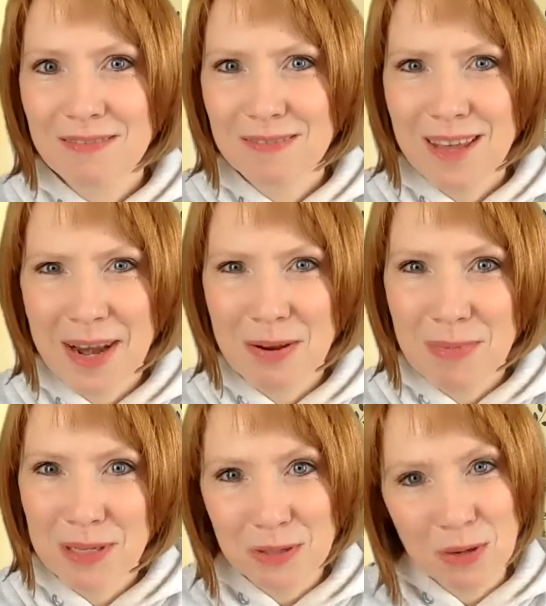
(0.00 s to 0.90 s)
kind of
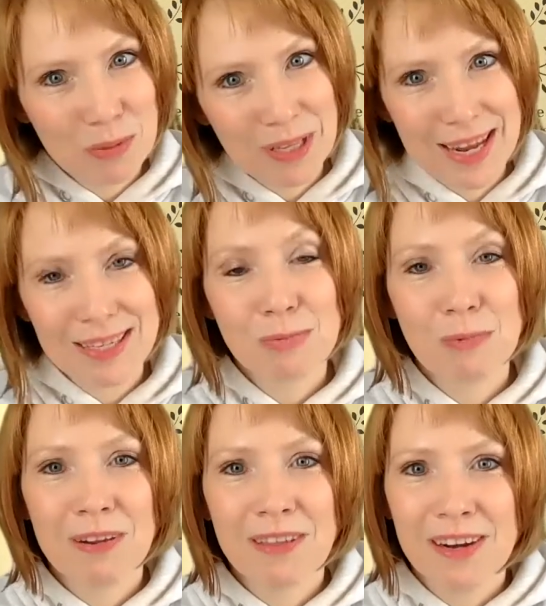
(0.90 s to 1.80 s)
mental place,
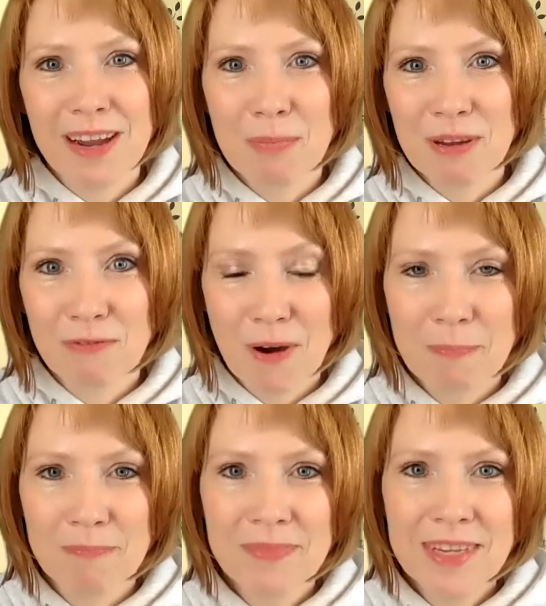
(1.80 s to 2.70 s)
where they're coming
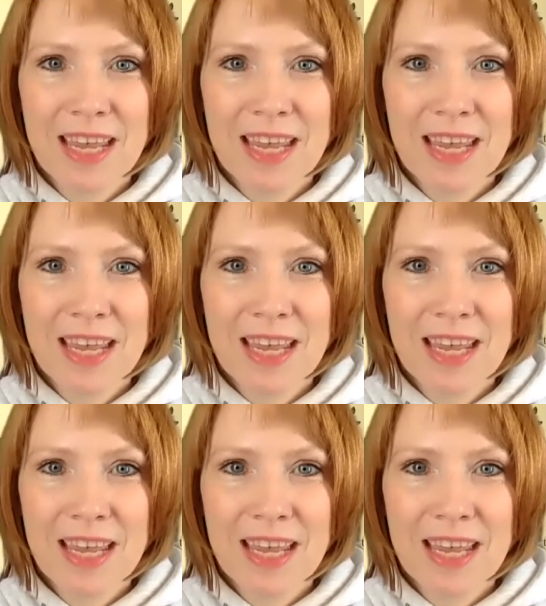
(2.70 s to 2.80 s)
from.